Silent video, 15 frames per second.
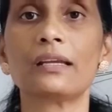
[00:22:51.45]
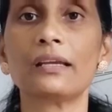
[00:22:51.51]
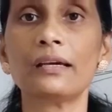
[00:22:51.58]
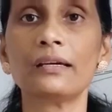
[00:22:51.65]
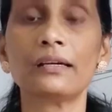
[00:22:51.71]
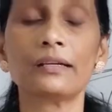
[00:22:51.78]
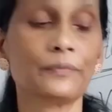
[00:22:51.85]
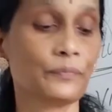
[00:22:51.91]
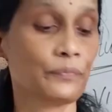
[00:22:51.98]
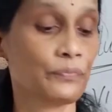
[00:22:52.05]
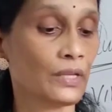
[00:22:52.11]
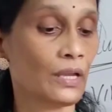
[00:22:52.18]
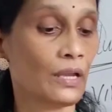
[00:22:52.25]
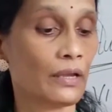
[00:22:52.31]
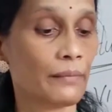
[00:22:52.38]
here.
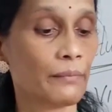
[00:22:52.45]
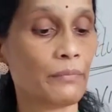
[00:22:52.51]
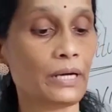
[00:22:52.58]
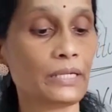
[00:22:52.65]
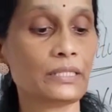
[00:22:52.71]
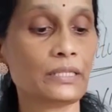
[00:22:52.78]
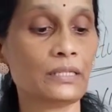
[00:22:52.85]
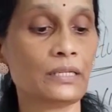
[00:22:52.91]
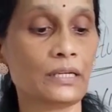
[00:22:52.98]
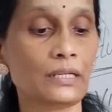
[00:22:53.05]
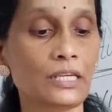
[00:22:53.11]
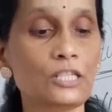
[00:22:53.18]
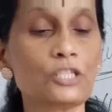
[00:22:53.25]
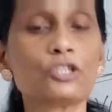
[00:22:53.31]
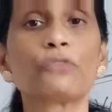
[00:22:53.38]
But
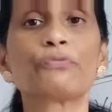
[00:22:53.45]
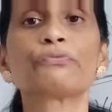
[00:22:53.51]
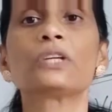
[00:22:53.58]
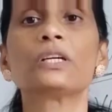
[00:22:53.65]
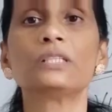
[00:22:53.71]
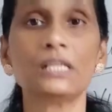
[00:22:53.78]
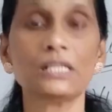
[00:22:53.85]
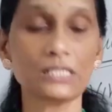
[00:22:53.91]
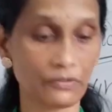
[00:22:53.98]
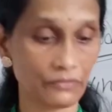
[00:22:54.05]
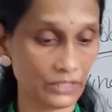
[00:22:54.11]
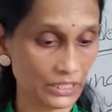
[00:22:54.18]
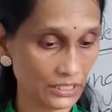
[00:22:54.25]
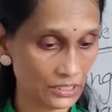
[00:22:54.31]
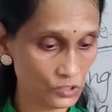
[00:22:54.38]
he is of
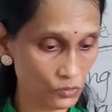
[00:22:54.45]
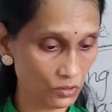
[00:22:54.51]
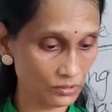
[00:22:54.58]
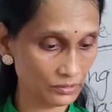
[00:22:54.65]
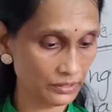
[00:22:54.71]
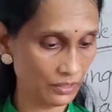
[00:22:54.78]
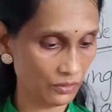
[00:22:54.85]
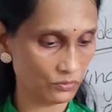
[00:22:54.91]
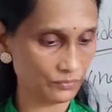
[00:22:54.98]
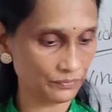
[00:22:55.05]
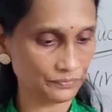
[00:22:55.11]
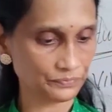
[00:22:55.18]
37 years old now.